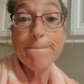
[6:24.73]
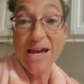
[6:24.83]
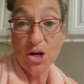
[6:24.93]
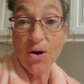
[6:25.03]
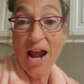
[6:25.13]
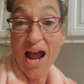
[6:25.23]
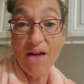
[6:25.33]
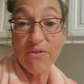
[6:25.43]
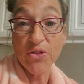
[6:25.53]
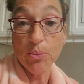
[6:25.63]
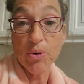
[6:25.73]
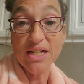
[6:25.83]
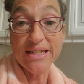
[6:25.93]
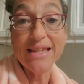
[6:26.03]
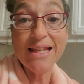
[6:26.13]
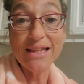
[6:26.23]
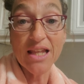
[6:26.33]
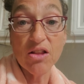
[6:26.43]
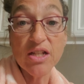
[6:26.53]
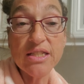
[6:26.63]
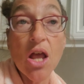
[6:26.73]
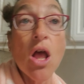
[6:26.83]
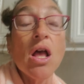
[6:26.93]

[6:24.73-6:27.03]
better half of the pricing than Lily's.